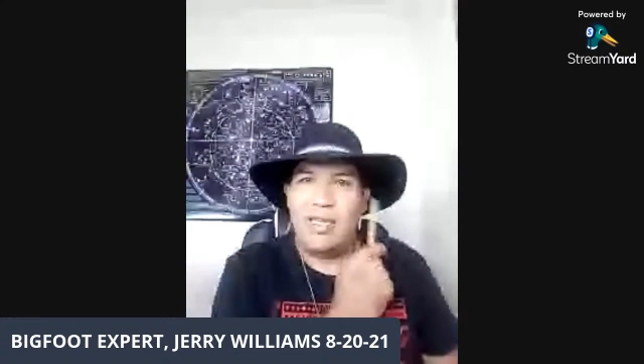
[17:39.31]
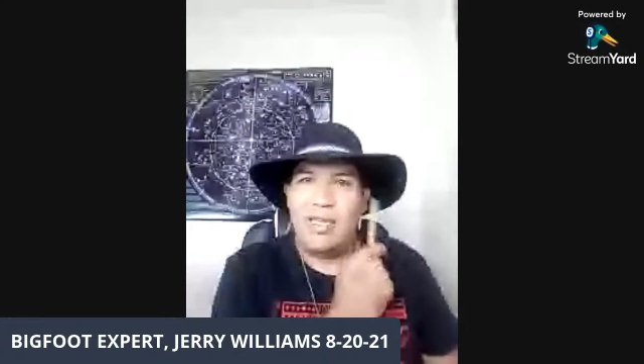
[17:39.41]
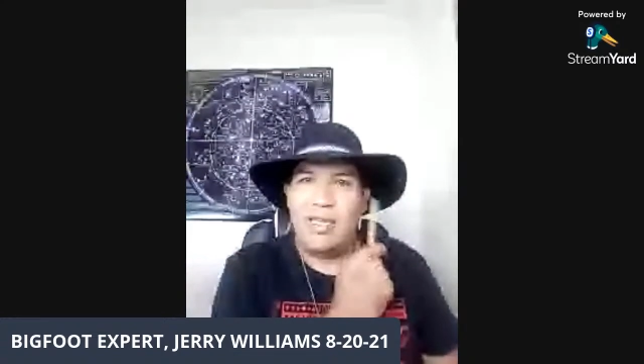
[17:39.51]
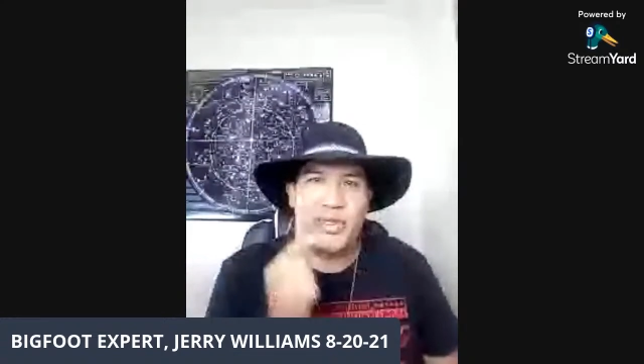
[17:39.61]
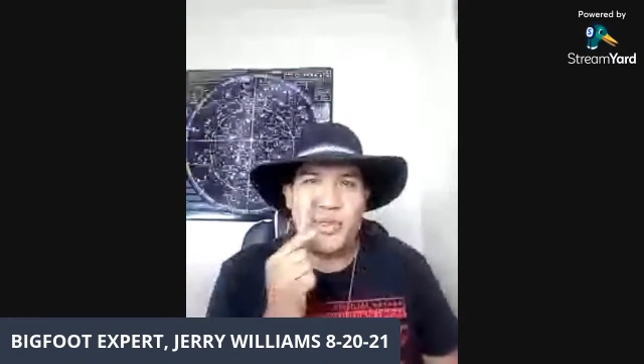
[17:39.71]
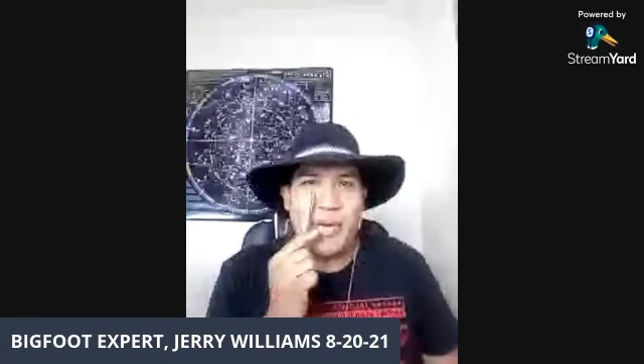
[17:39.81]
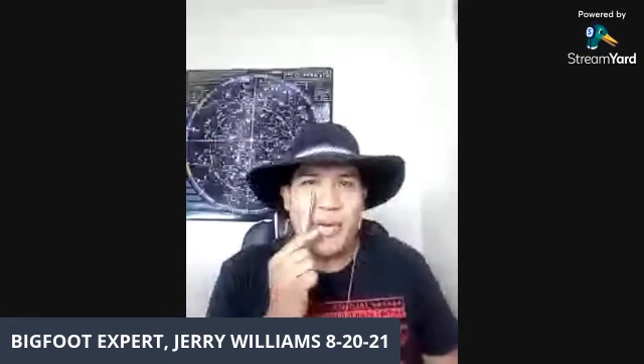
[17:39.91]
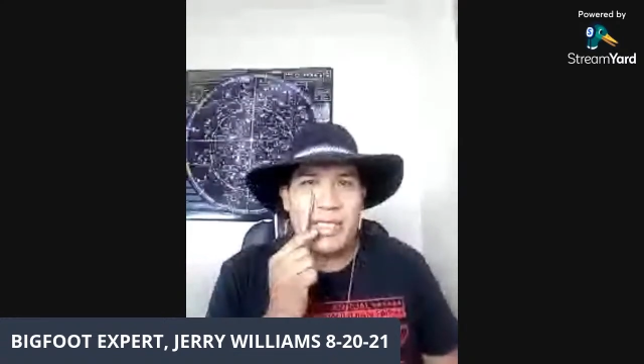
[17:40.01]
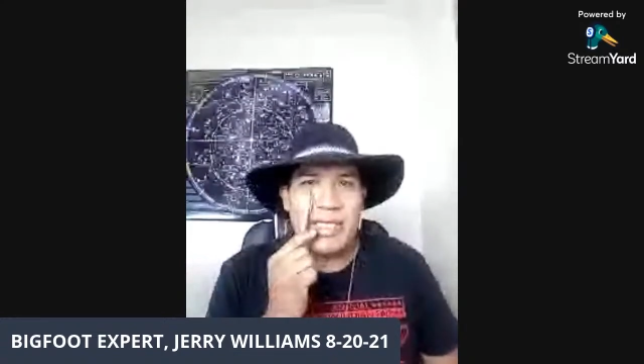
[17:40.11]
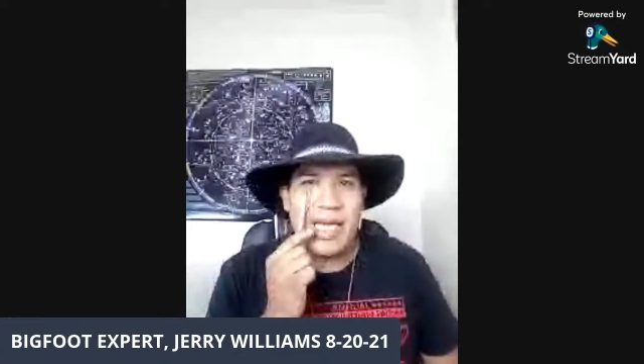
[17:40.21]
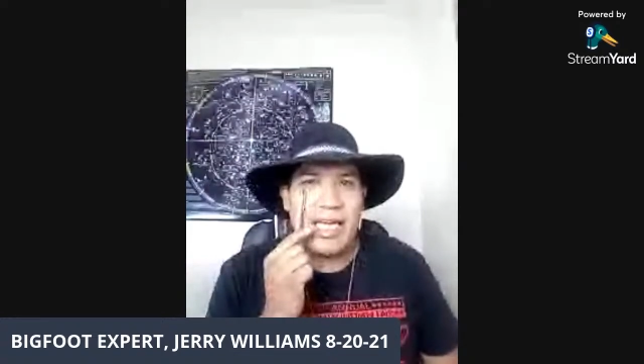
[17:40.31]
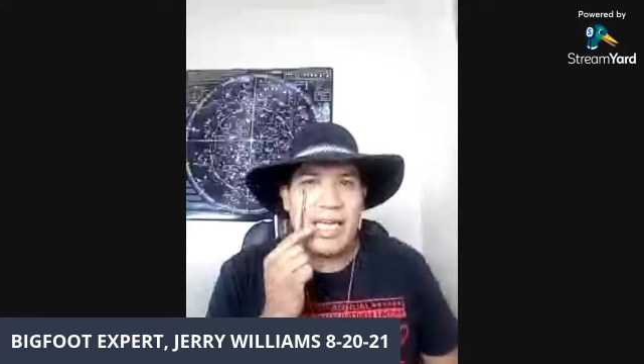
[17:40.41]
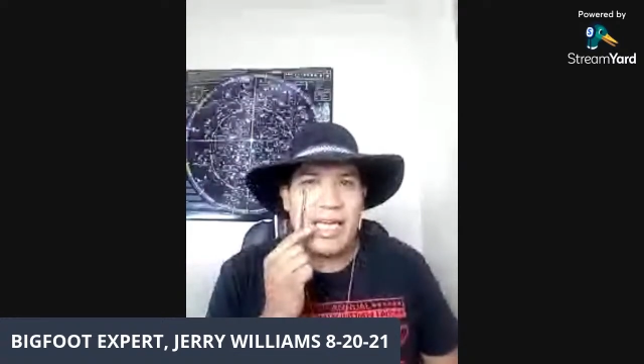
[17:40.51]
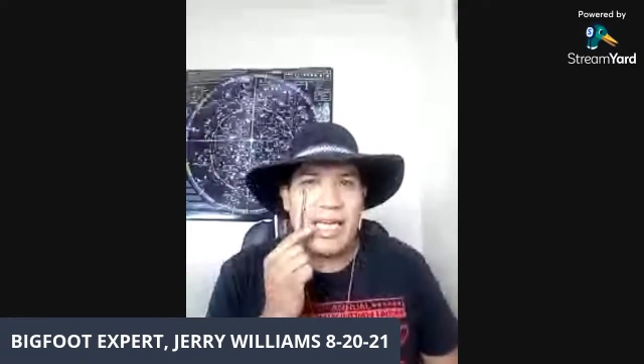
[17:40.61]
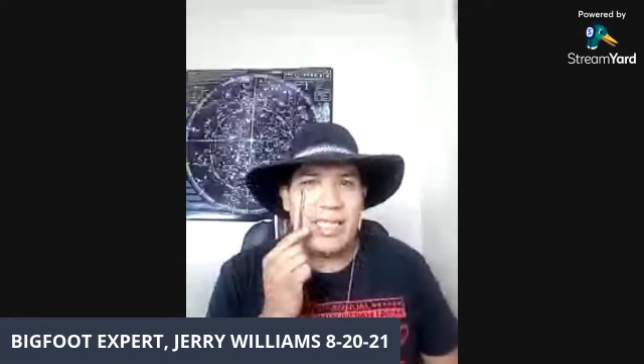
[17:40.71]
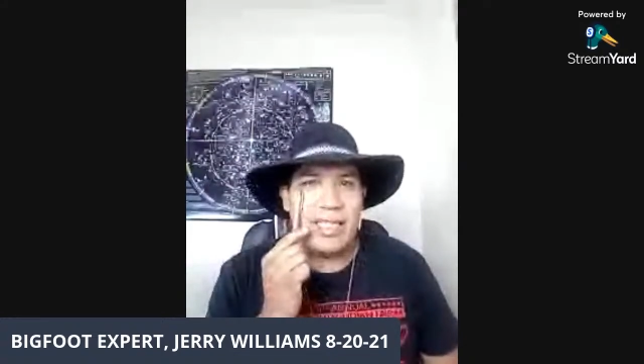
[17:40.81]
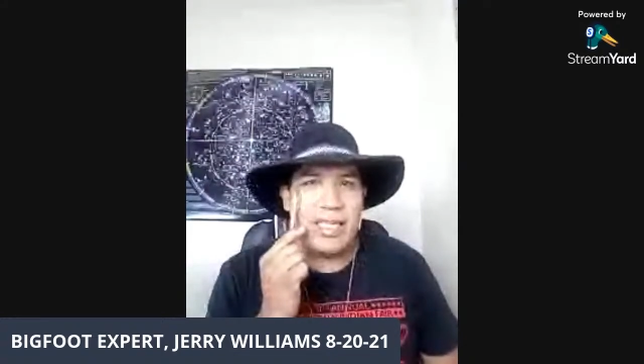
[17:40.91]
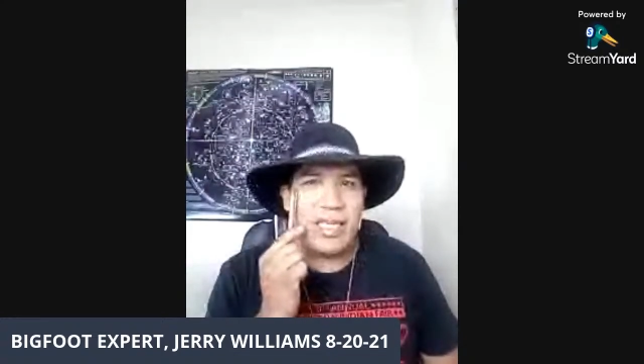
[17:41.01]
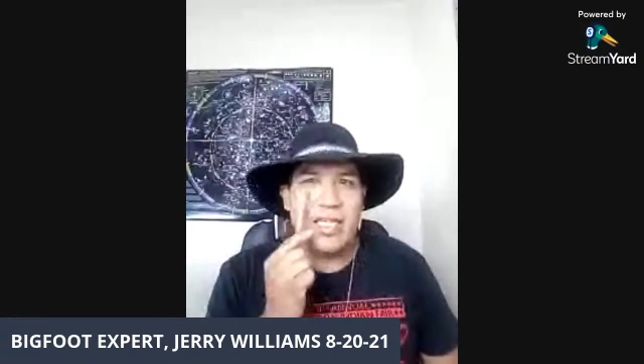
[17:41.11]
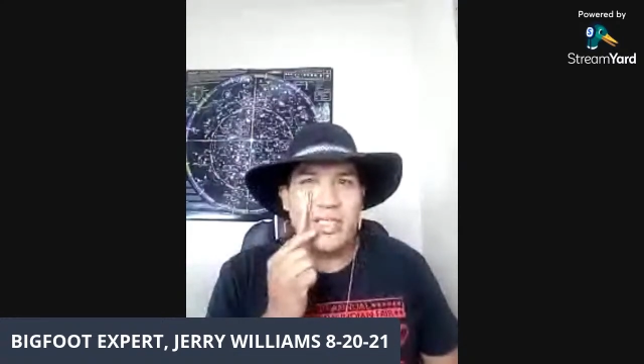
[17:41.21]
But your right side
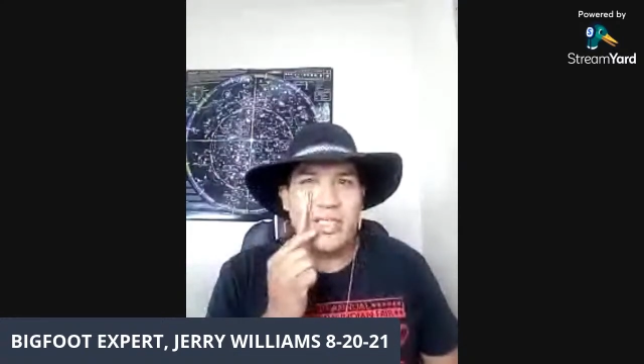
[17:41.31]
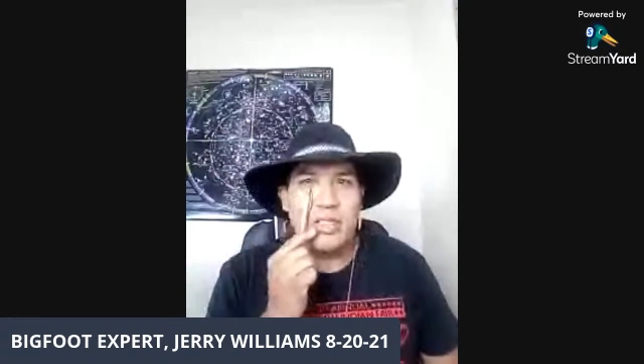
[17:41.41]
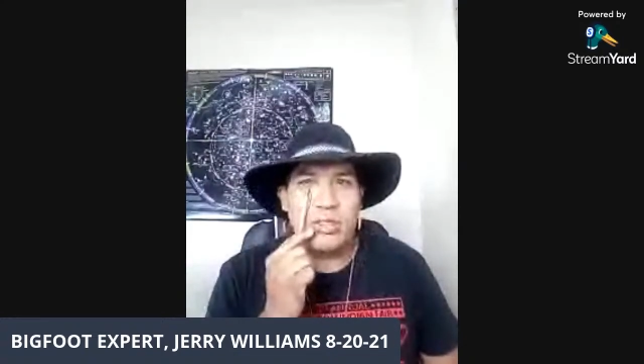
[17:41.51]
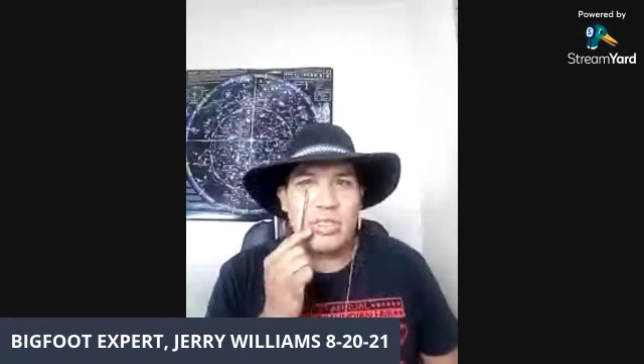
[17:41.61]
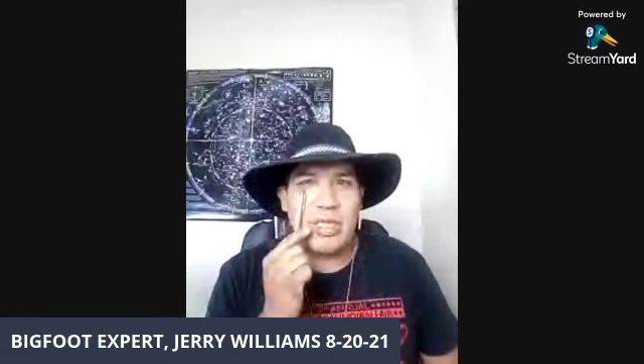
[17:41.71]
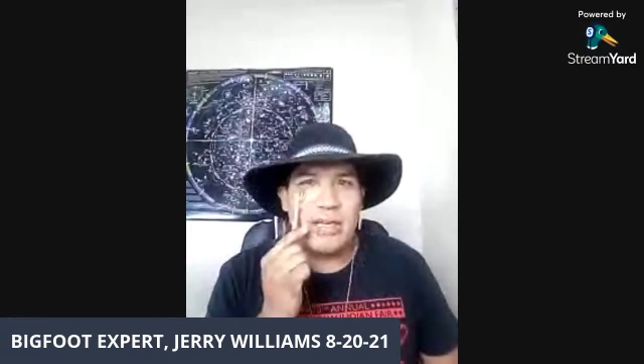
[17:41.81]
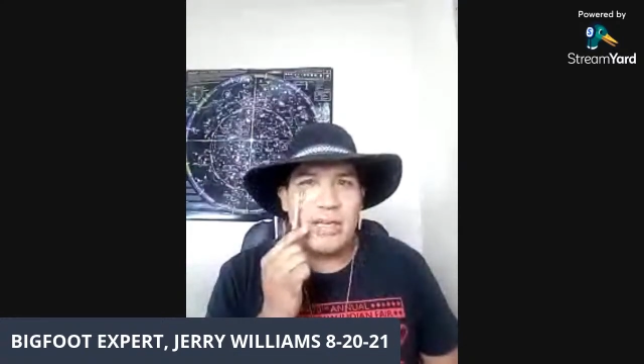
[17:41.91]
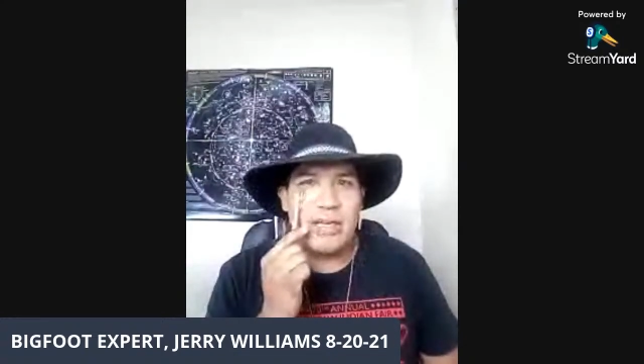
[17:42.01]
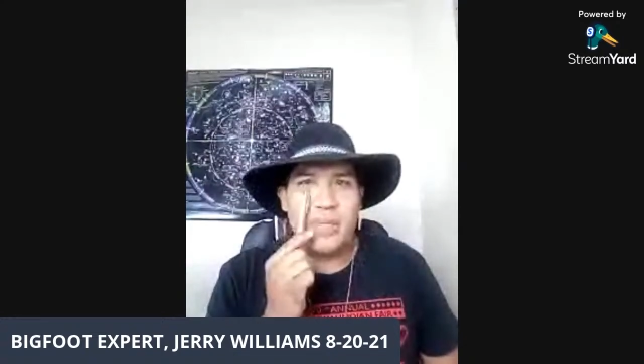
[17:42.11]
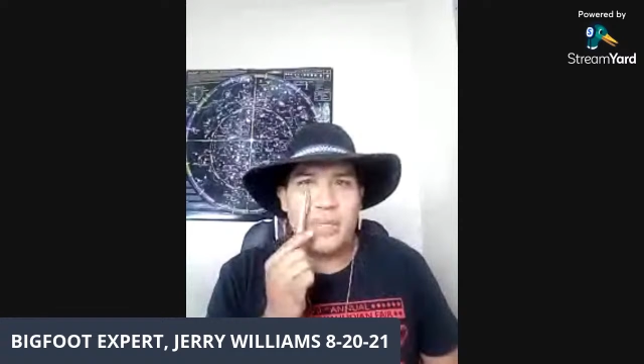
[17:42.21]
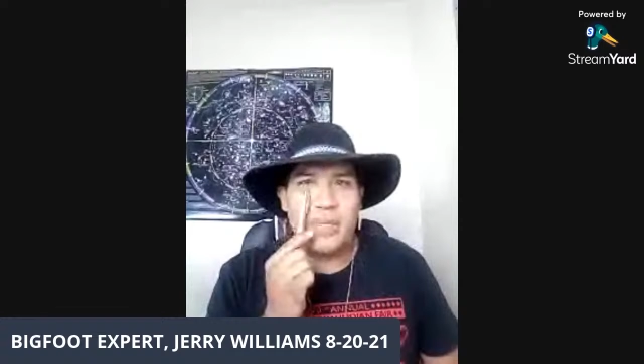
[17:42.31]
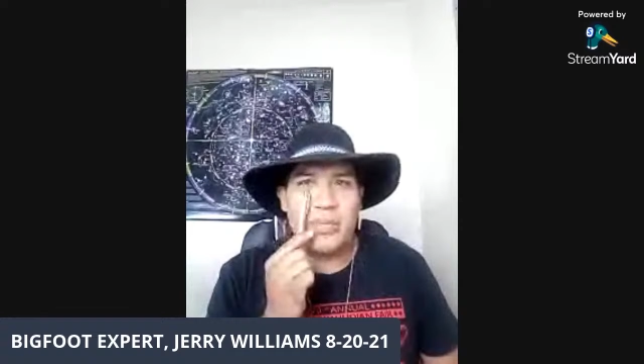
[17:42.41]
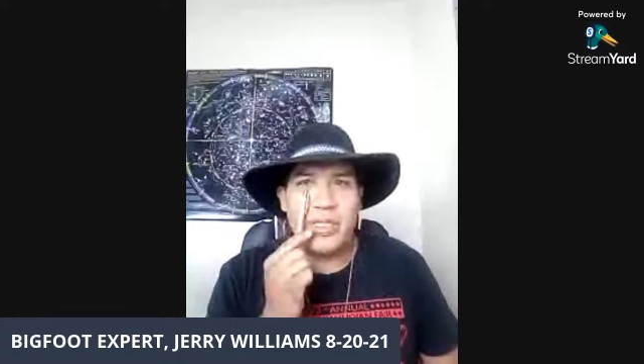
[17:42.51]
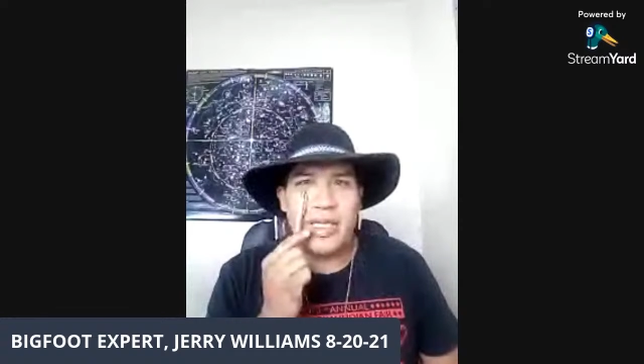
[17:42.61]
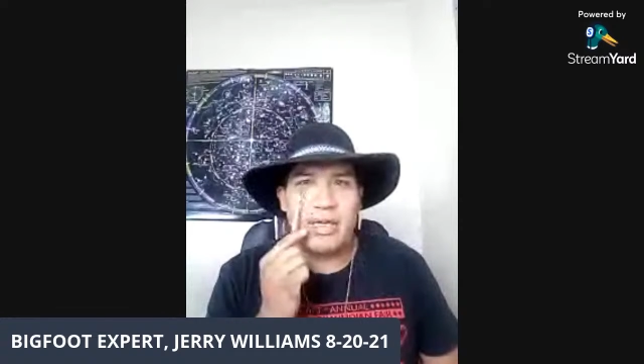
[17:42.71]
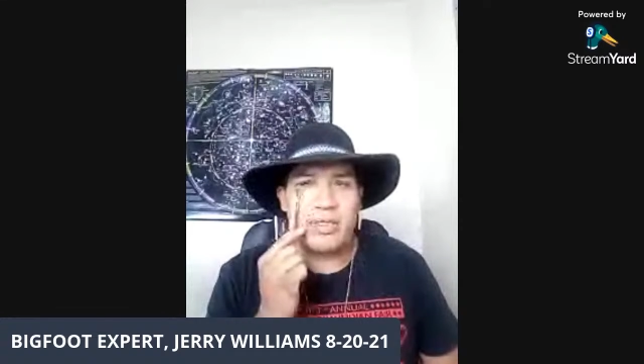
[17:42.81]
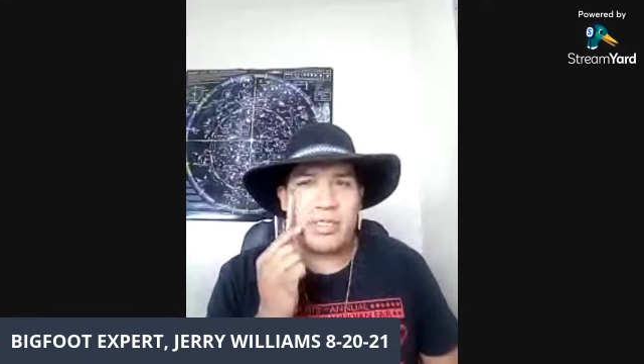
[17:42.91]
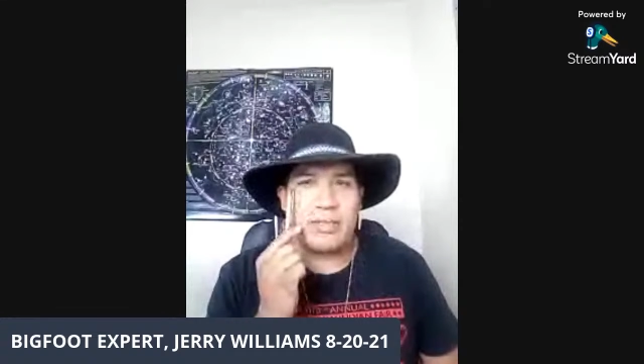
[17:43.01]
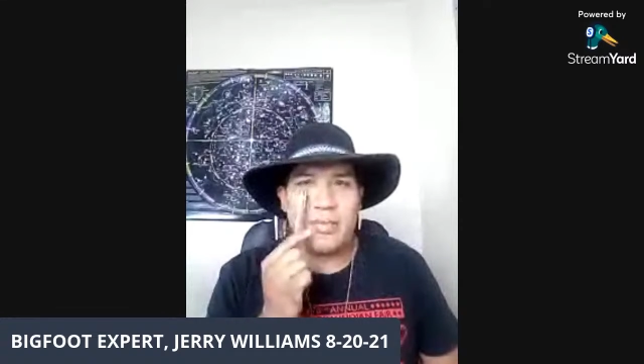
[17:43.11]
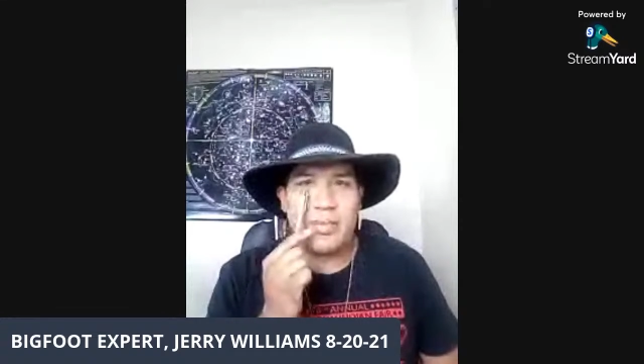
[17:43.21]
is used for something else.